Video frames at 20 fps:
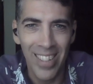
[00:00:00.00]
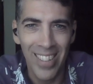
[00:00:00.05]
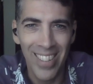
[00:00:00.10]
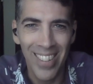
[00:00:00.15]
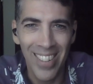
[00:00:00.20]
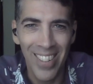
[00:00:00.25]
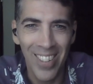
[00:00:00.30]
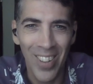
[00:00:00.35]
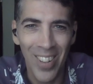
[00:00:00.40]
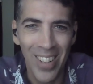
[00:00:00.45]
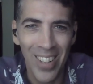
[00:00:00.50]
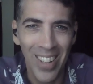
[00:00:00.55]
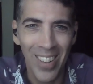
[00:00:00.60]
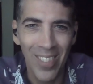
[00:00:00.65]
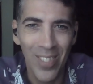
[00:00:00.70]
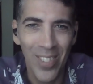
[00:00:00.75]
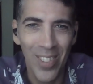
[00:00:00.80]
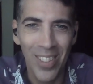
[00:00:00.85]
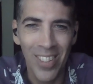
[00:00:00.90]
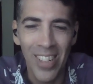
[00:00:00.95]
You know, I'd love
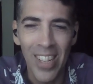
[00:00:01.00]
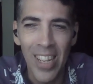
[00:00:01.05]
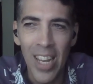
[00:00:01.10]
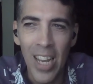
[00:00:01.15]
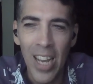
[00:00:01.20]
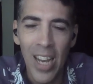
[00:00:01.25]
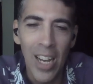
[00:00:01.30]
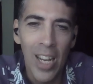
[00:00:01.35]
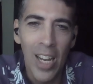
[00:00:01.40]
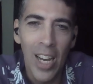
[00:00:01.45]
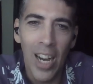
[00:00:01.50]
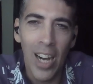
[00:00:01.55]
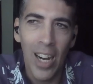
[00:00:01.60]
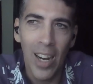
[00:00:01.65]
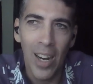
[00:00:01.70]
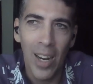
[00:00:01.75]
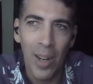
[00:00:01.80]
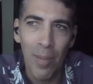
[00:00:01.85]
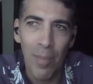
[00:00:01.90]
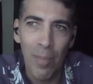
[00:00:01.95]

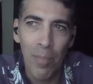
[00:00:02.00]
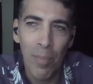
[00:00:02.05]
to."